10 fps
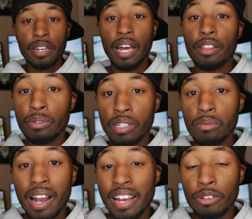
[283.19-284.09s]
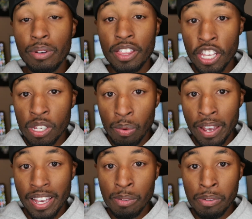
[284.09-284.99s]
Now, the reason why I do it this
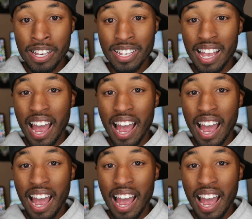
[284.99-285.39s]
way is because